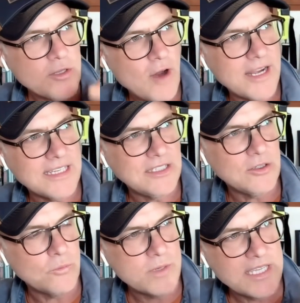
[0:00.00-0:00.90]
We
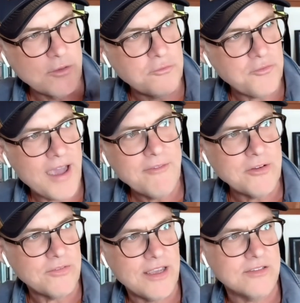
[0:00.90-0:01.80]
kill
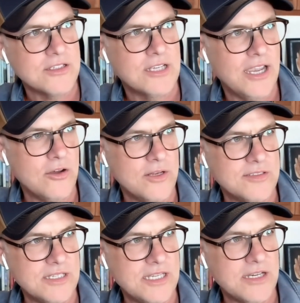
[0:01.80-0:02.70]
500,000
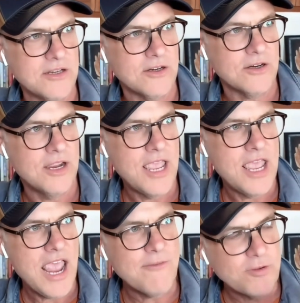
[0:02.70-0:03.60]
coyotes a year.
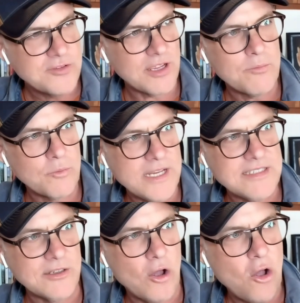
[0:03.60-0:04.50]
And for some
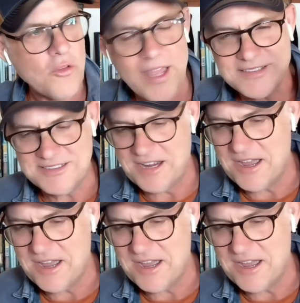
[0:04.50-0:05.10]
reason, all that's